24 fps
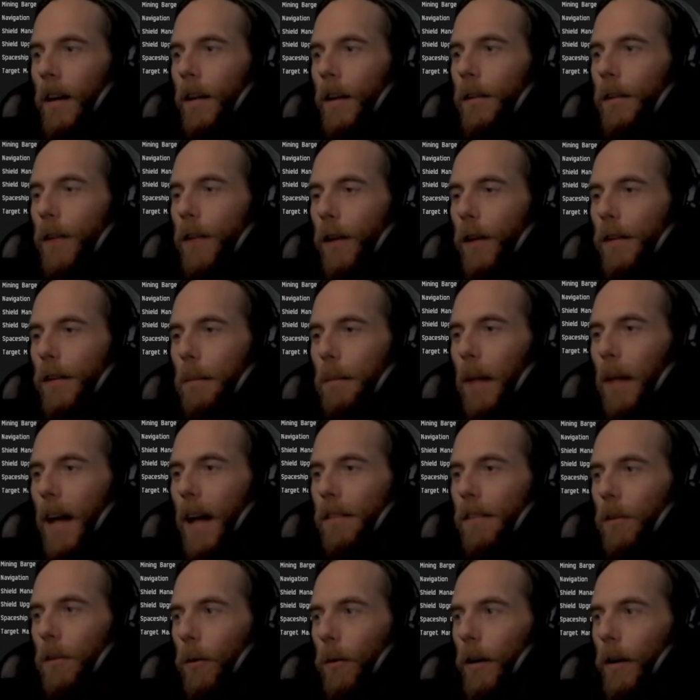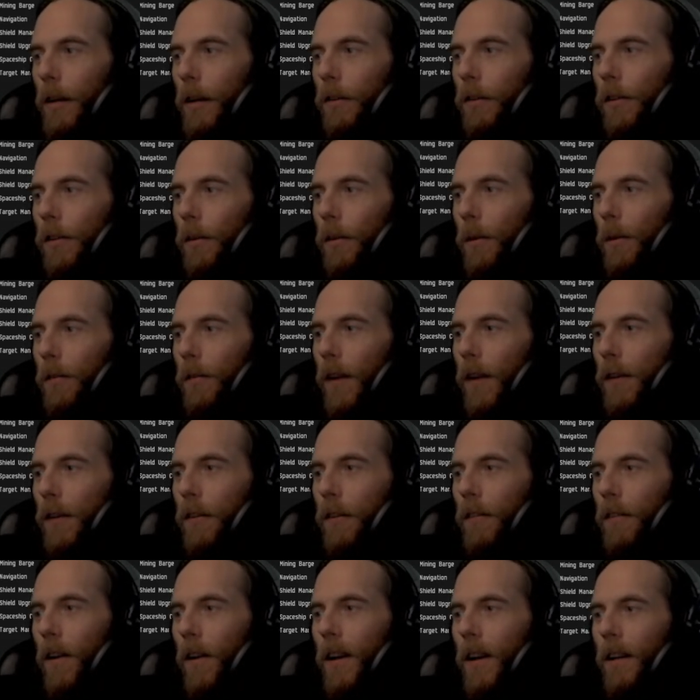Starcy Blast Orange is a refreshing
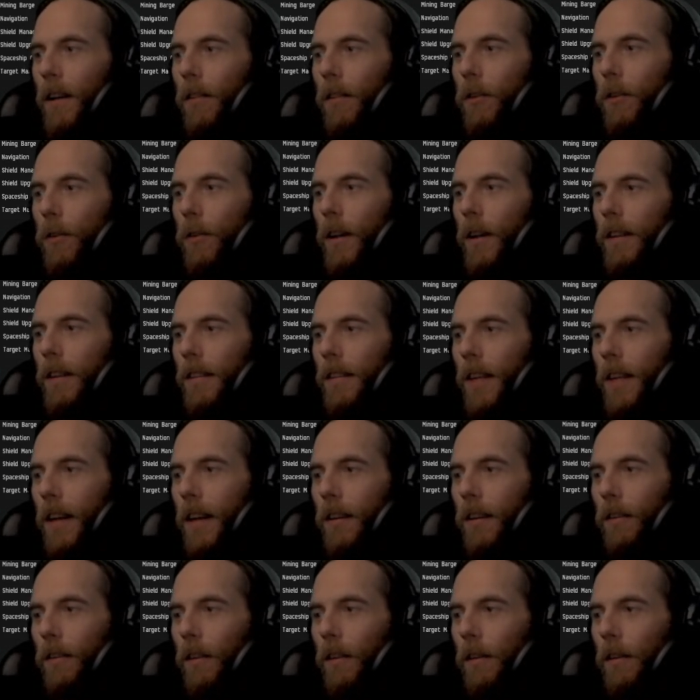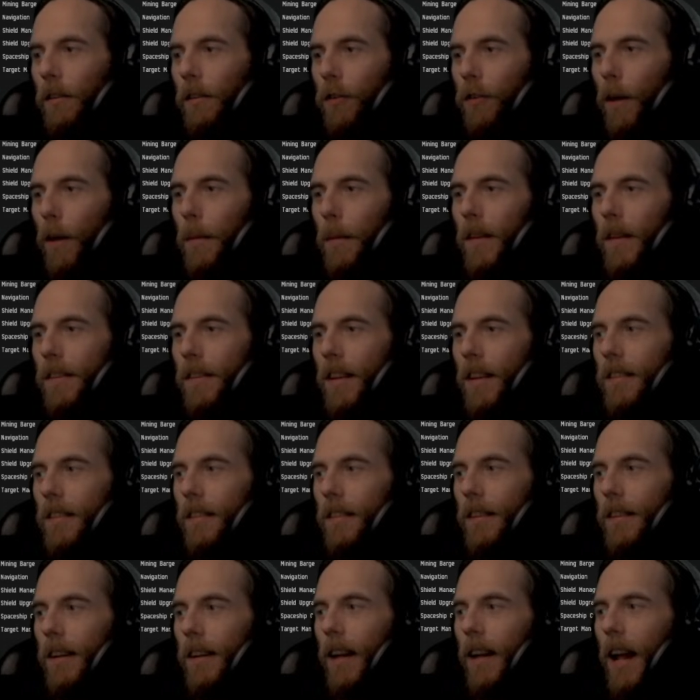variant of the drink designed to sharpen the senses
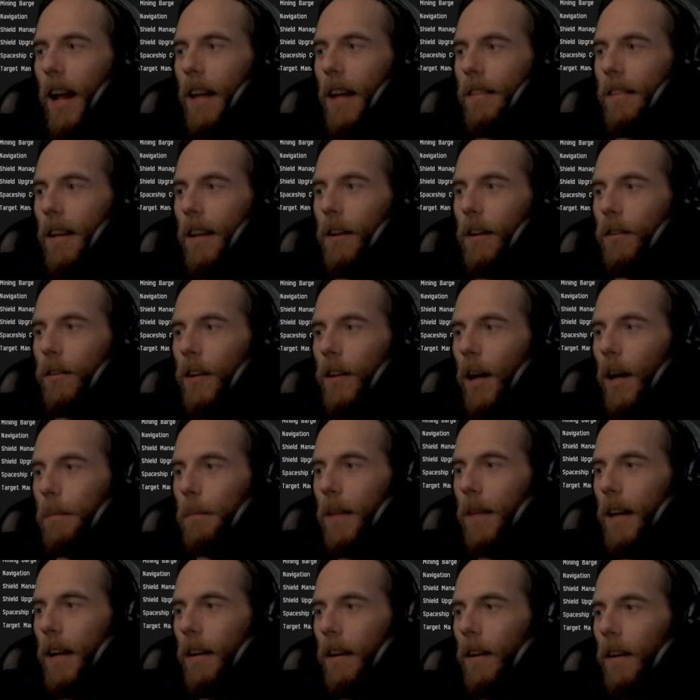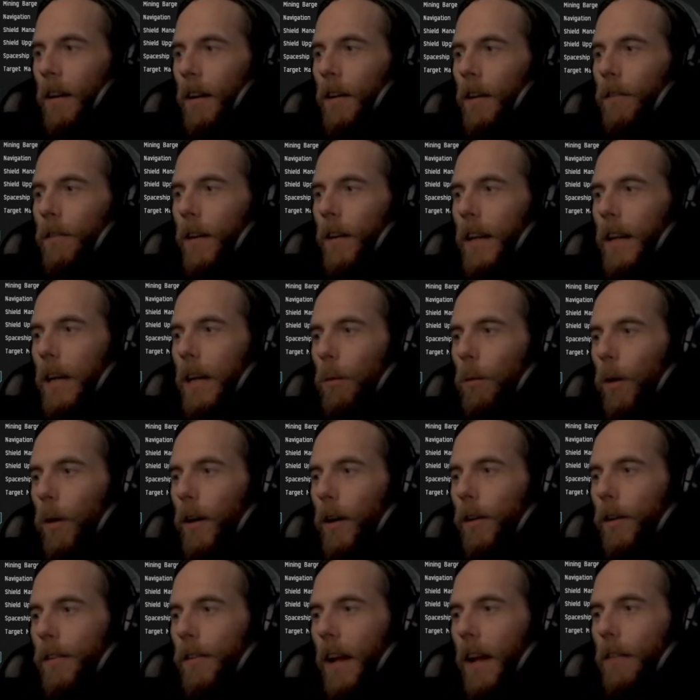and enhance energy uptake for key
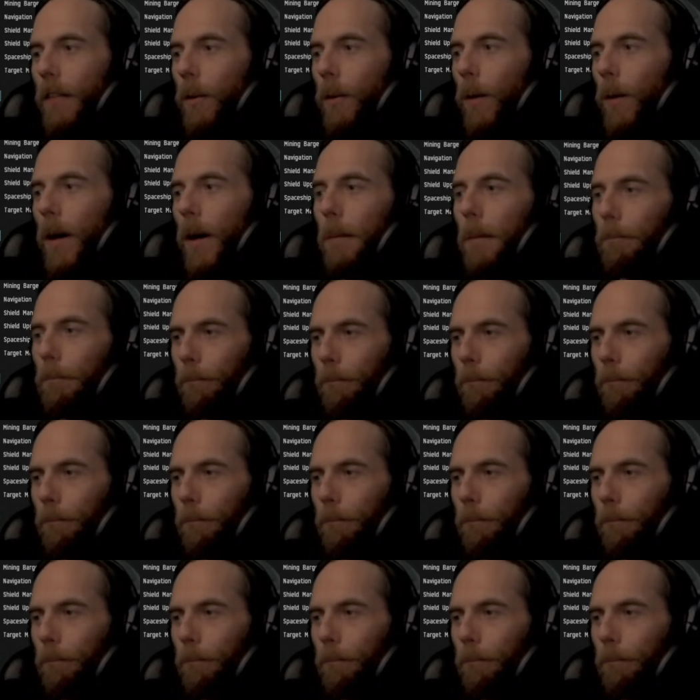workers everywhere.